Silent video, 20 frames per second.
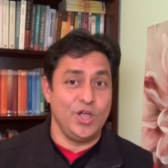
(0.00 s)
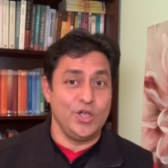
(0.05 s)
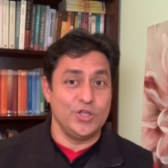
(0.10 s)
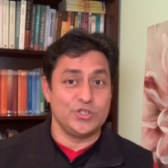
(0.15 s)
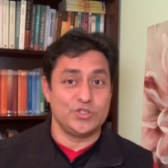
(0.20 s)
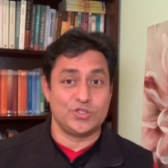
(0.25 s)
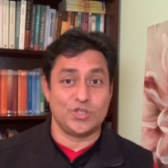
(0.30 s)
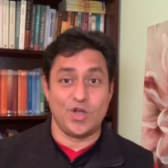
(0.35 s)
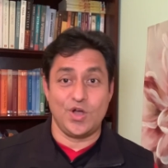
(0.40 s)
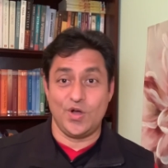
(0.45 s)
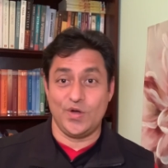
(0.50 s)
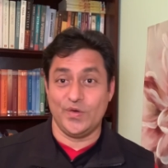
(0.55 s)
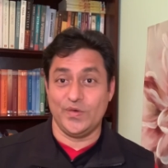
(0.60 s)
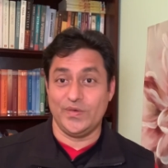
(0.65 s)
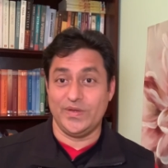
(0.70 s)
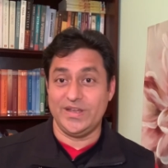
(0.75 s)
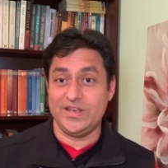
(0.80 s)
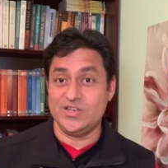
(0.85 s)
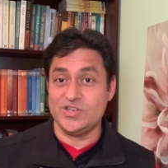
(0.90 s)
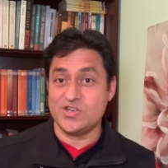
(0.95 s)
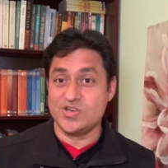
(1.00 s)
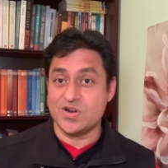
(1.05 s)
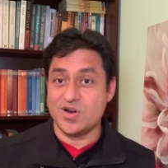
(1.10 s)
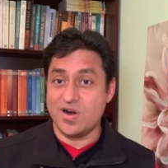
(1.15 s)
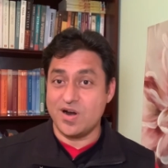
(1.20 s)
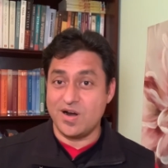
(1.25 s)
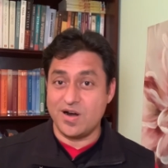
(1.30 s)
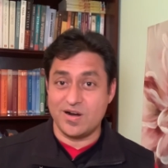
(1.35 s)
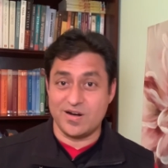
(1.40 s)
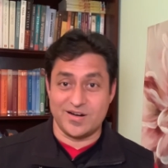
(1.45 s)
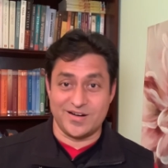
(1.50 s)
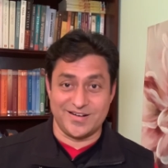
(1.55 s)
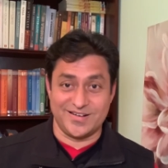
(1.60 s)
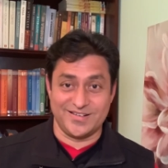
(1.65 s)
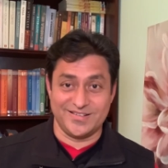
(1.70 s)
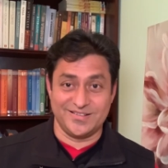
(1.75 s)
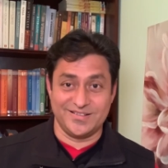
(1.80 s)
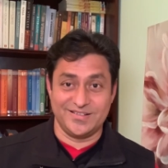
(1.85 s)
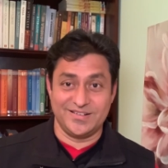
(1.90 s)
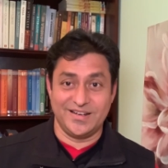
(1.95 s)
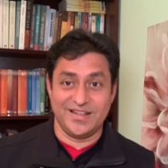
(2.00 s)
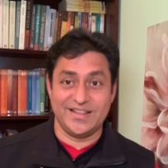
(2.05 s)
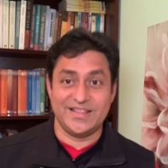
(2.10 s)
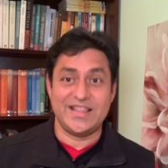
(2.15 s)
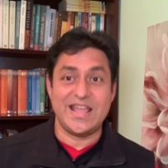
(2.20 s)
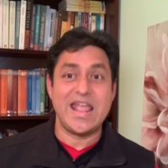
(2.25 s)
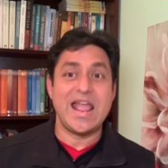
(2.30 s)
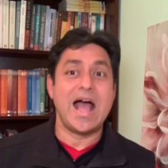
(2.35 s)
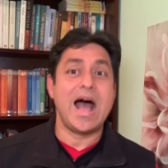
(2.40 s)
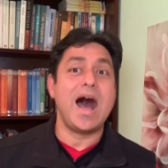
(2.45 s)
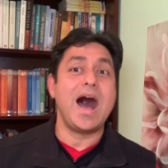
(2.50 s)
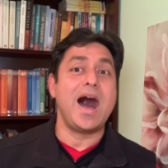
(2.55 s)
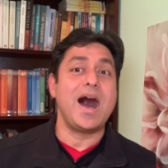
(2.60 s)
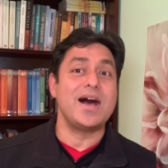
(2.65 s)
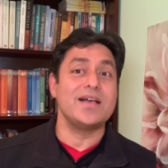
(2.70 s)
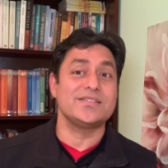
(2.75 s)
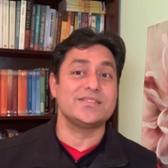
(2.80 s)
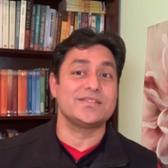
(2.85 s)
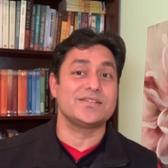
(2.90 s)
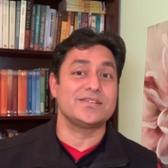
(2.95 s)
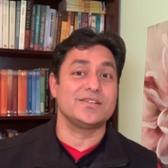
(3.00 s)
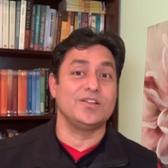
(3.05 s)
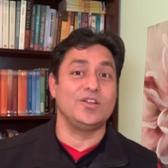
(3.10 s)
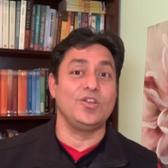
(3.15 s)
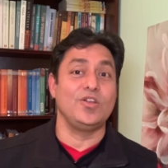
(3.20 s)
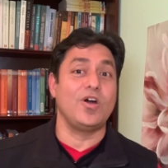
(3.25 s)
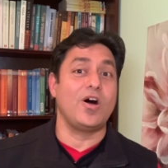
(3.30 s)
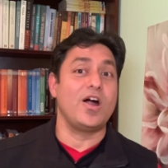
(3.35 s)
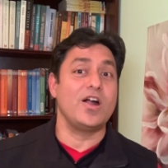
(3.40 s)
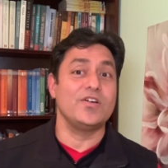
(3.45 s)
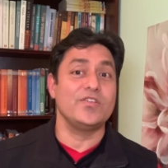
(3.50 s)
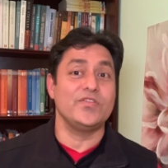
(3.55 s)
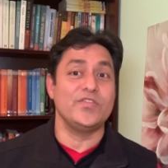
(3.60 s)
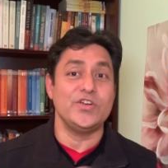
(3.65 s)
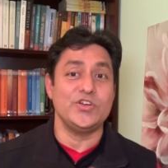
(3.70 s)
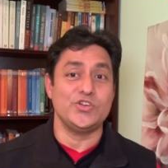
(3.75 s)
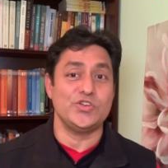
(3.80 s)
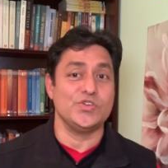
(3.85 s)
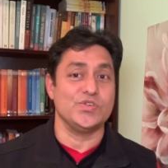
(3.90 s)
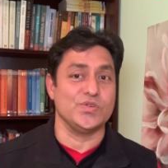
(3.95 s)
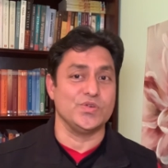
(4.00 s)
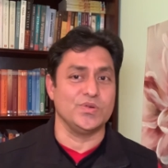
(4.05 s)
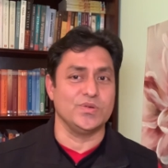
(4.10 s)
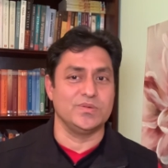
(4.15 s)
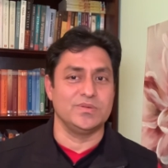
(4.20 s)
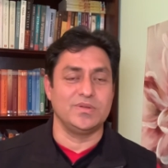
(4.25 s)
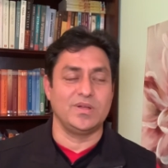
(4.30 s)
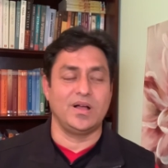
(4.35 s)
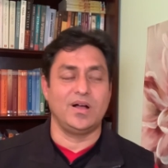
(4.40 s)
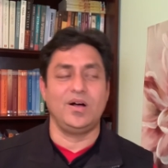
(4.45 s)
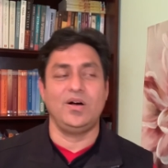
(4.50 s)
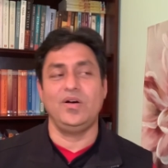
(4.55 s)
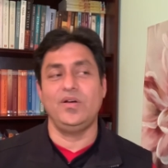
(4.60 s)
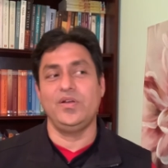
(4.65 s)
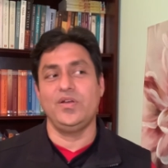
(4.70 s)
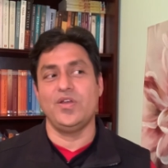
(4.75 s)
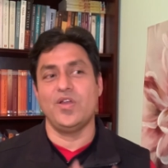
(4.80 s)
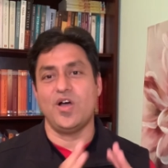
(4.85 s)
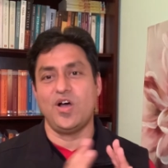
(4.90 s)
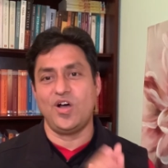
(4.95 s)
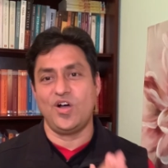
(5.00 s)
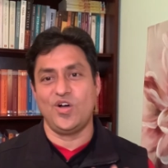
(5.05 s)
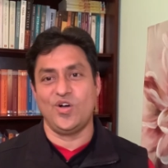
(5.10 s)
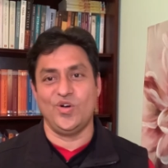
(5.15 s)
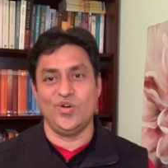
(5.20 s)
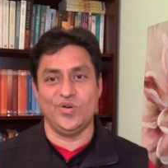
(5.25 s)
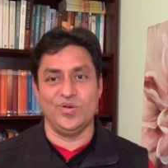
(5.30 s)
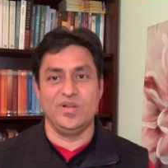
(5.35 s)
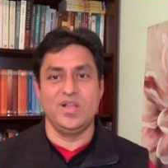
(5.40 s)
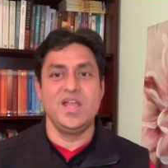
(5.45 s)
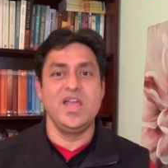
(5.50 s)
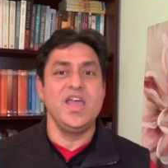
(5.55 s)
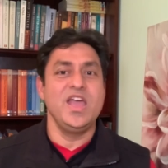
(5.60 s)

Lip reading: So in turn, they asked Lord Vishnu, "Oh no,